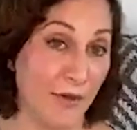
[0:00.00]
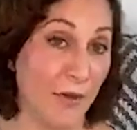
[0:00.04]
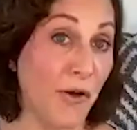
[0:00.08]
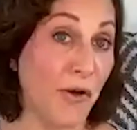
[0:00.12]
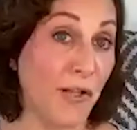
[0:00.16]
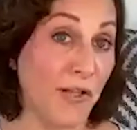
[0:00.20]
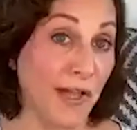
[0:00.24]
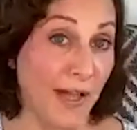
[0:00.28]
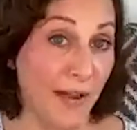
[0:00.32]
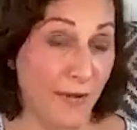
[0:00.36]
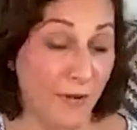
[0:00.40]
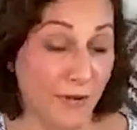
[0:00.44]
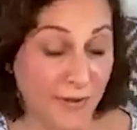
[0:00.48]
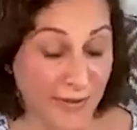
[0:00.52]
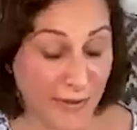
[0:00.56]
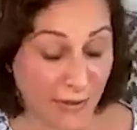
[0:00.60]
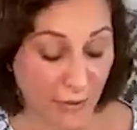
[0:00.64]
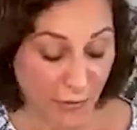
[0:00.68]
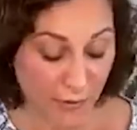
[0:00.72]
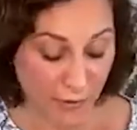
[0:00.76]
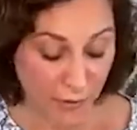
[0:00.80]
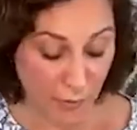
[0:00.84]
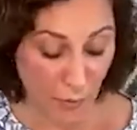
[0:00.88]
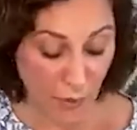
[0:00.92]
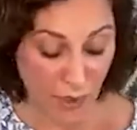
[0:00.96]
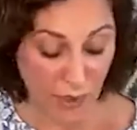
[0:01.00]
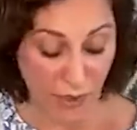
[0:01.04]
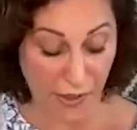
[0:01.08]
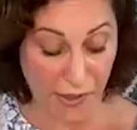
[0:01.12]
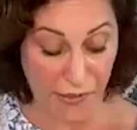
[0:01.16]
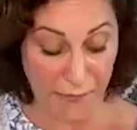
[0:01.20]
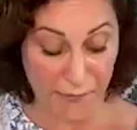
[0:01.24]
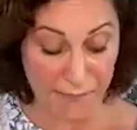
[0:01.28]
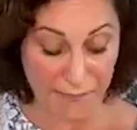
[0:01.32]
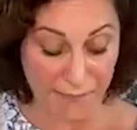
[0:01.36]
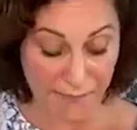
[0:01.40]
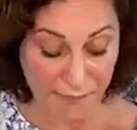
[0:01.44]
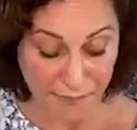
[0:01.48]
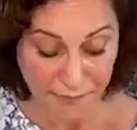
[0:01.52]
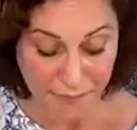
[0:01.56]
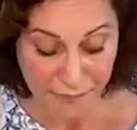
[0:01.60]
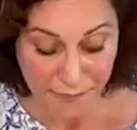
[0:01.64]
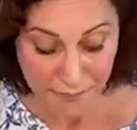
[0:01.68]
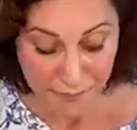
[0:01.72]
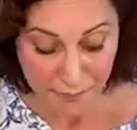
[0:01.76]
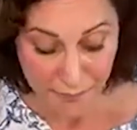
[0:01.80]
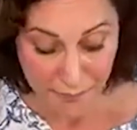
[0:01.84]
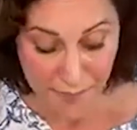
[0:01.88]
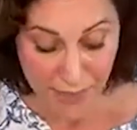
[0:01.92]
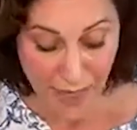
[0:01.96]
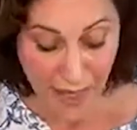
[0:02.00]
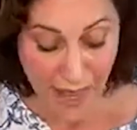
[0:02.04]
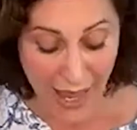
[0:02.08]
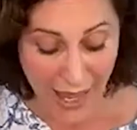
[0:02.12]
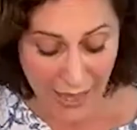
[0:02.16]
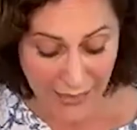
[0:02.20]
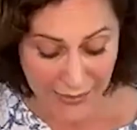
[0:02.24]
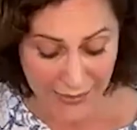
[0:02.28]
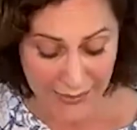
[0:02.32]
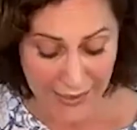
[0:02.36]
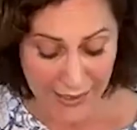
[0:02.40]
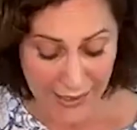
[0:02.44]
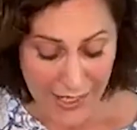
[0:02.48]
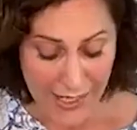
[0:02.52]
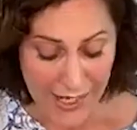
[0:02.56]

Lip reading: it all out, all in one go. And